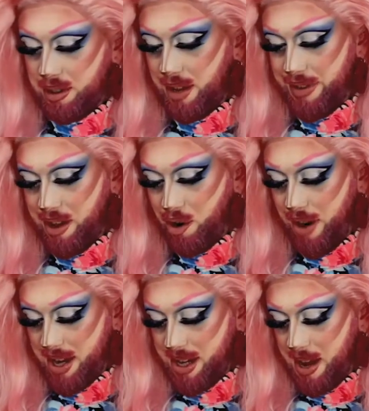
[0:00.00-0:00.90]
love it
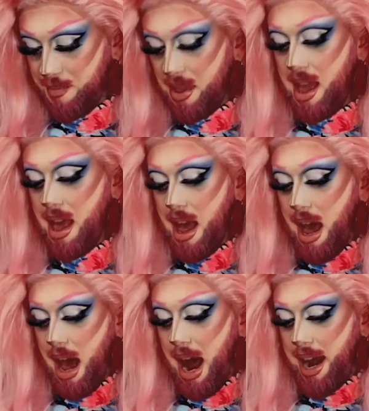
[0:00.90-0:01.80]
already.
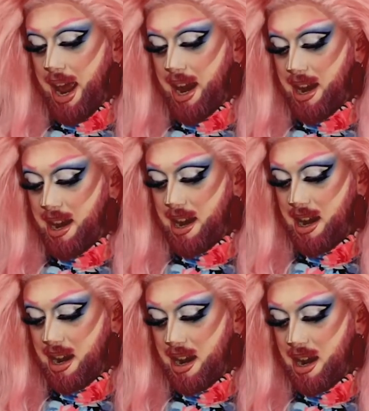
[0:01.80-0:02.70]
And then
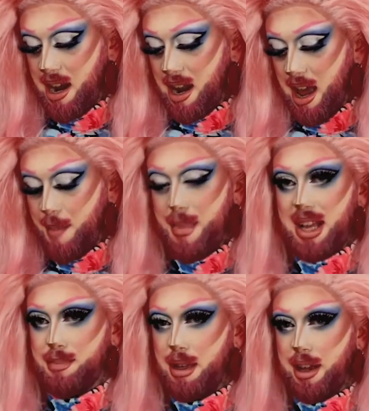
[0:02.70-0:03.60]
it
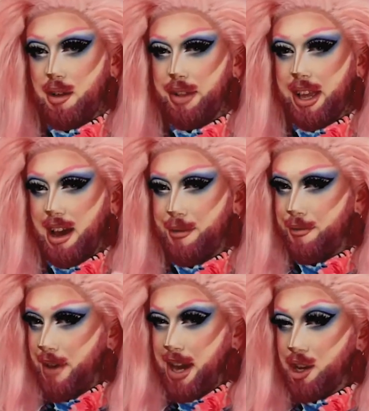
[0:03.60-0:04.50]
makes me think of like a
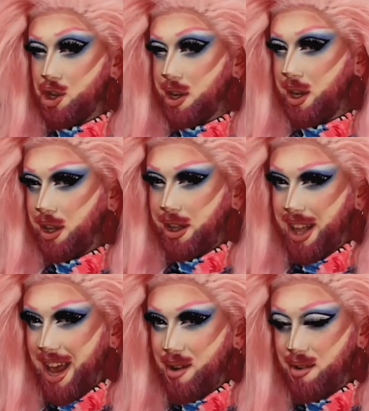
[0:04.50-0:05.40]
fetish
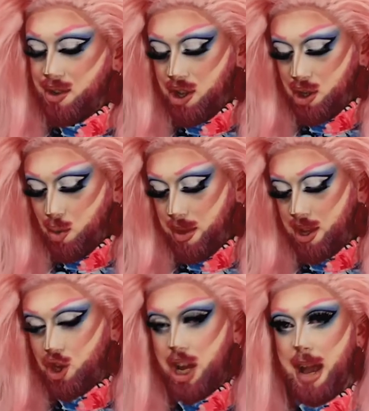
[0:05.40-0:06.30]
clown, just so with the
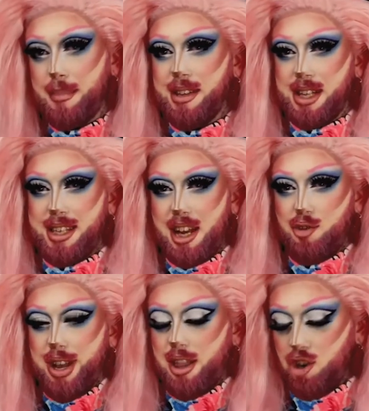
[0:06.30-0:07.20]
shapes,
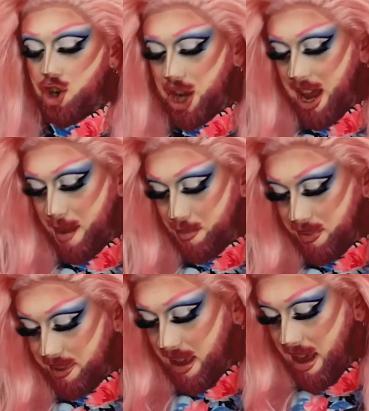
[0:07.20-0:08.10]
exaggerating their
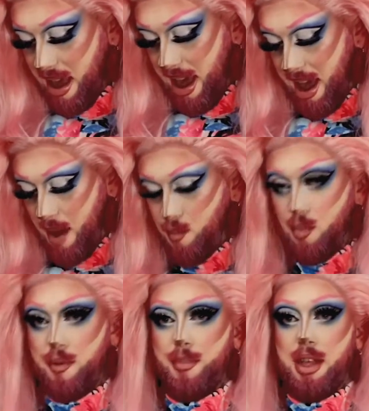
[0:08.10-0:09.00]
shapes,
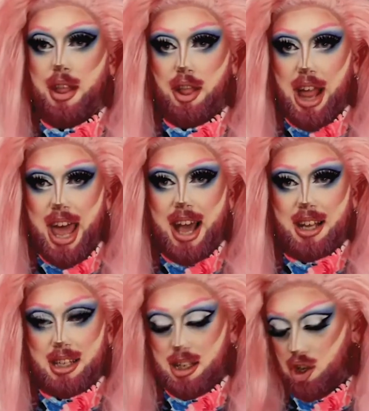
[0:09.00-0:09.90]
from the
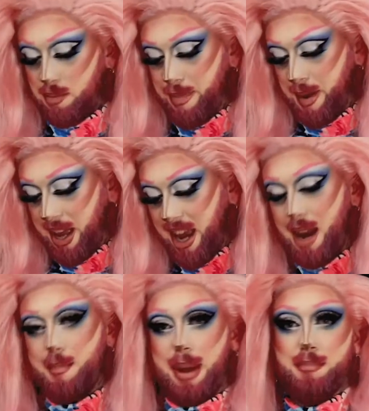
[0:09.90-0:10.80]
legs, just kind
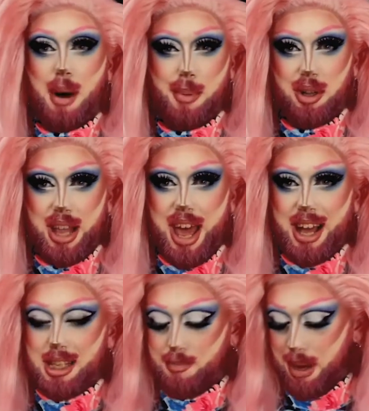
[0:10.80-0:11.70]
of big bubble
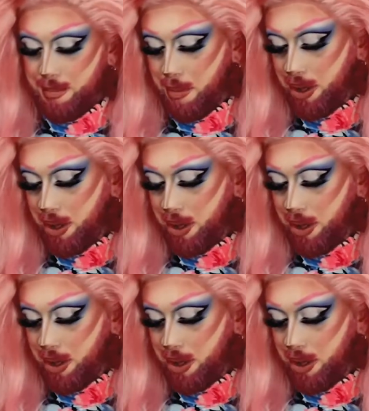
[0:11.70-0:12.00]
legs, big bubble